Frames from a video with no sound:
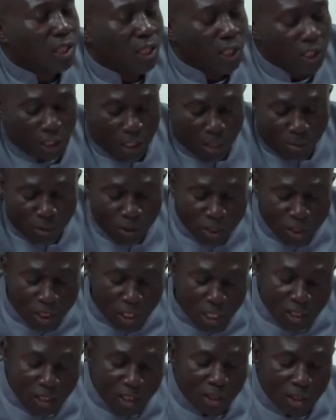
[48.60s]
some
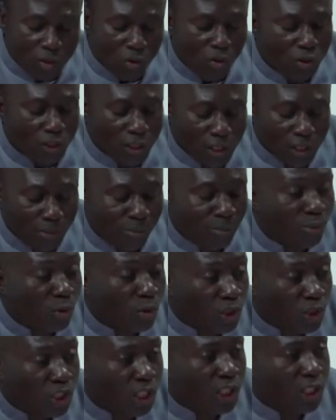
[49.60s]
instances, on some
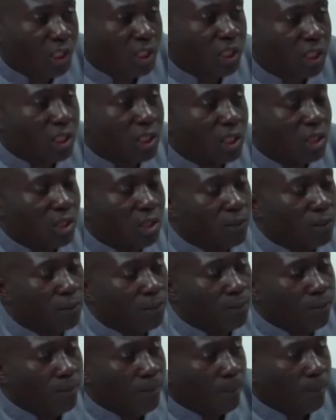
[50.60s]
projects,
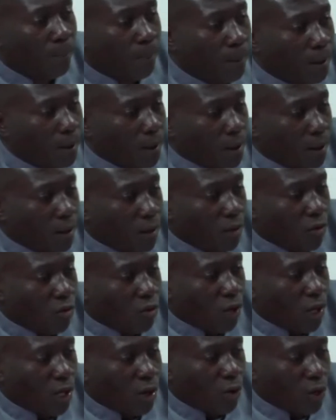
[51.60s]

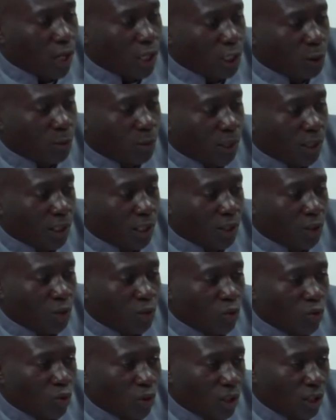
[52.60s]
where we expected you
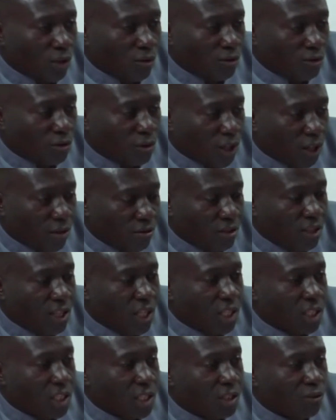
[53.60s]
to give
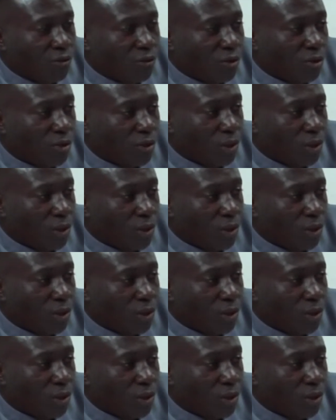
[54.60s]
evidence for